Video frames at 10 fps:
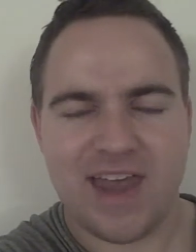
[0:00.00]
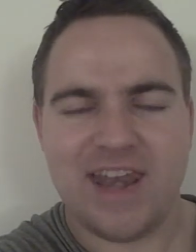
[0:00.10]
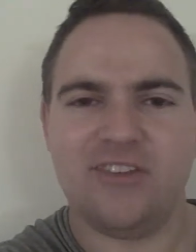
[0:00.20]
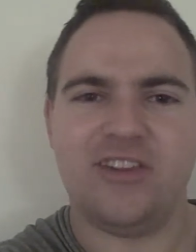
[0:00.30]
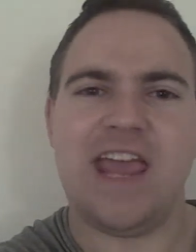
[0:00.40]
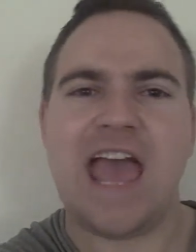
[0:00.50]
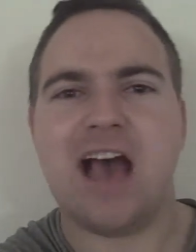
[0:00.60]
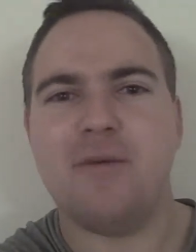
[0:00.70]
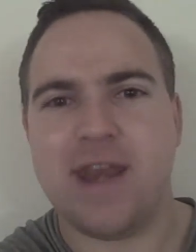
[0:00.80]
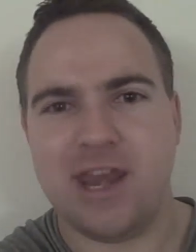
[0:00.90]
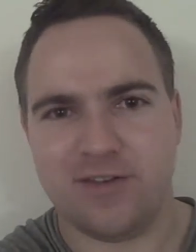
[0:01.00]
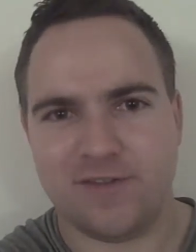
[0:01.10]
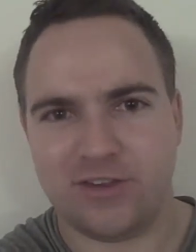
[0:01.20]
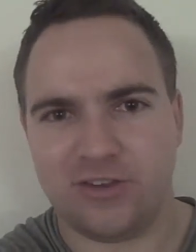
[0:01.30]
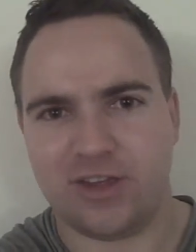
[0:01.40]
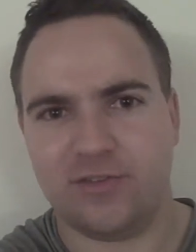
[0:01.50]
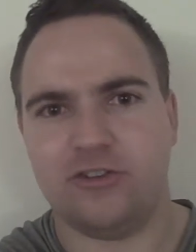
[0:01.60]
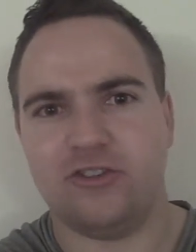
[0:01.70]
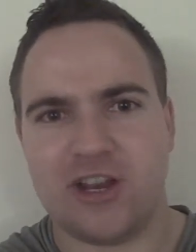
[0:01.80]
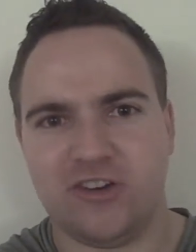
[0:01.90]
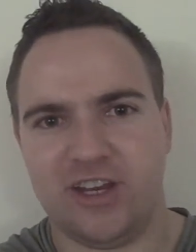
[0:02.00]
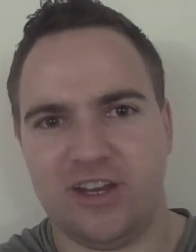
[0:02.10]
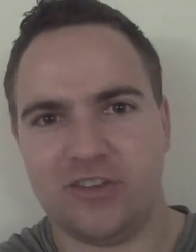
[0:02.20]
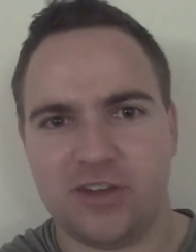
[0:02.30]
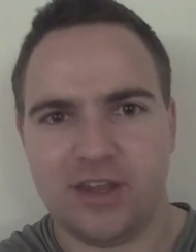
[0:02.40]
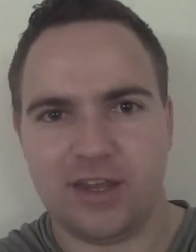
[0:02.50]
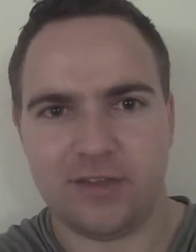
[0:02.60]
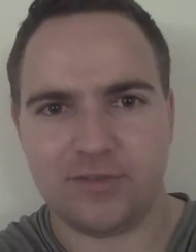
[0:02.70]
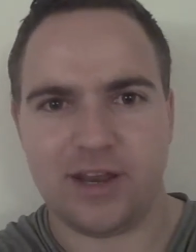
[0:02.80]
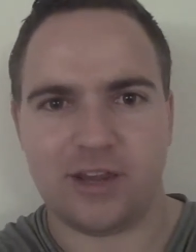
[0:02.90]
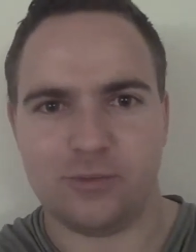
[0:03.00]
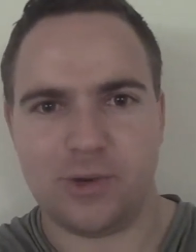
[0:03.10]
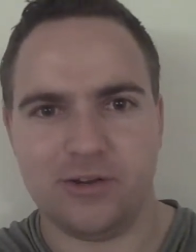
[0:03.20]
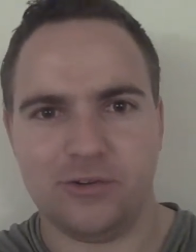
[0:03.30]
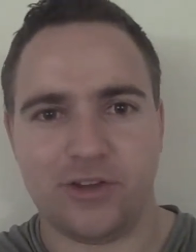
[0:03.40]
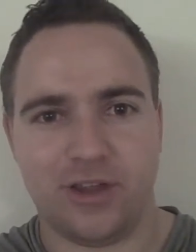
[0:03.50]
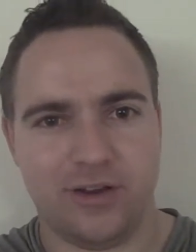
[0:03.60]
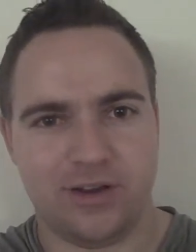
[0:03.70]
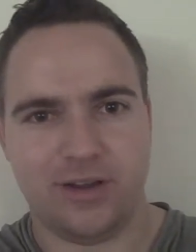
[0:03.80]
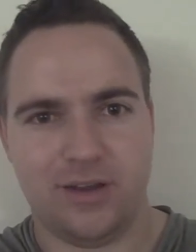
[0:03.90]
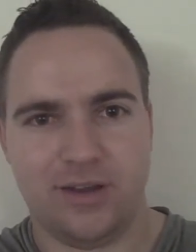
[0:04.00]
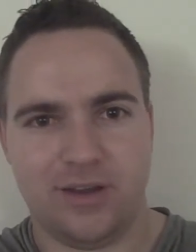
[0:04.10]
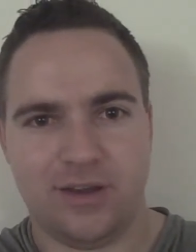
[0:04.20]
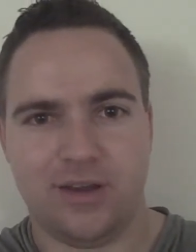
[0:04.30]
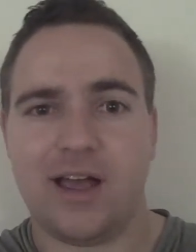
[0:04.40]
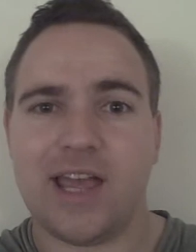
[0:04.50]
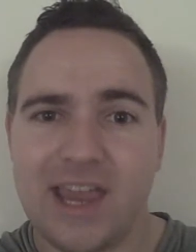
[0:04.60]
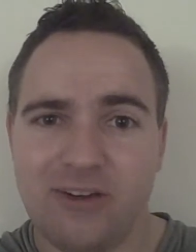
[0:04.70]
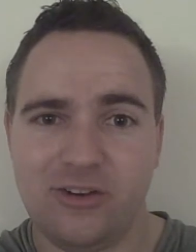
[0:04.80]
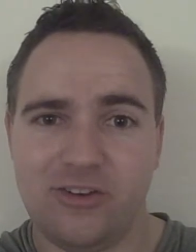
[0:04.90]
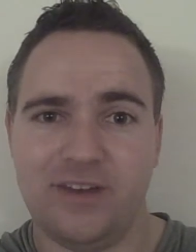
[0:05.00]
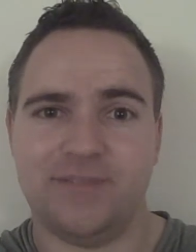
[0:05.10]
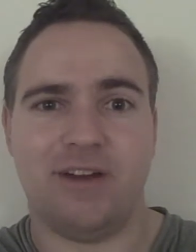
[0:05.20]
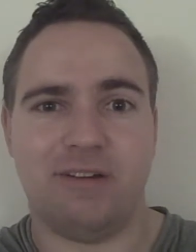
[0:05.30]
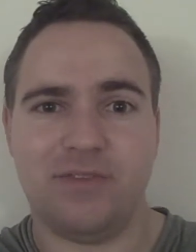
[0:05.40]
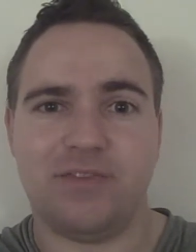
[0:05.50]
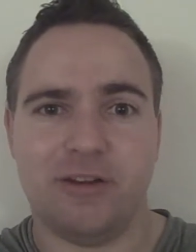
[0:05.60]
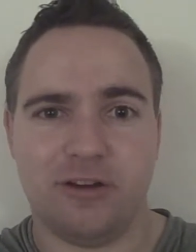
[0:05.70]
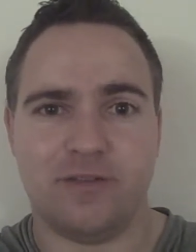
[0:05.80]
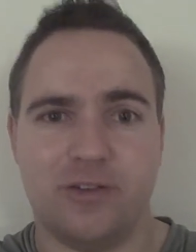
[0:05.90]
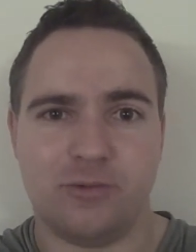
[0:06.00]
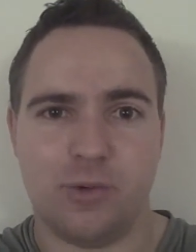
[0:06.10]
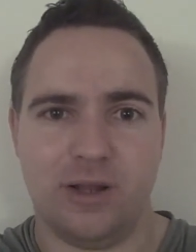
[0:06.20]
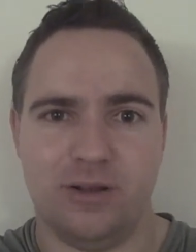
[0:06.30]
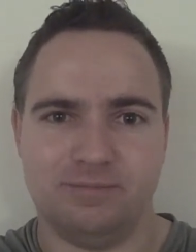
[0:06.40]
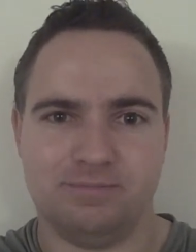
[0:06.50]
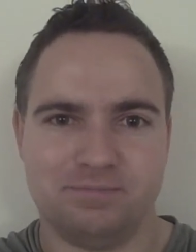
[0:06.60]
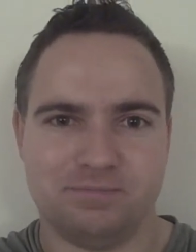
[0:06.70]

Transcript: And let's see how many of us suffer tragedies in the next week or so. I guarantee very few of us will.